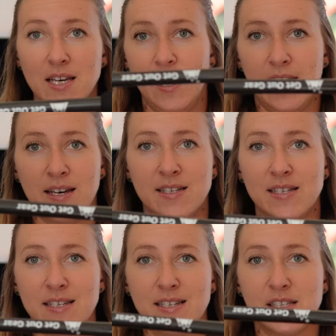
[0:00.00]
and
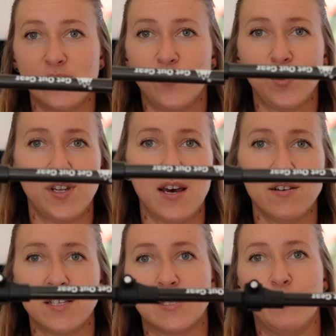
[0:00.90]
it doesn't fold
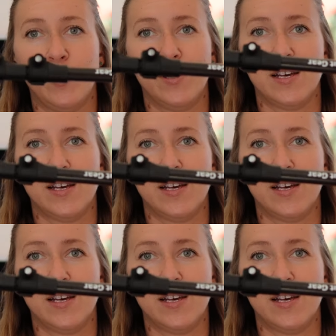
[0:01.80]
down as small.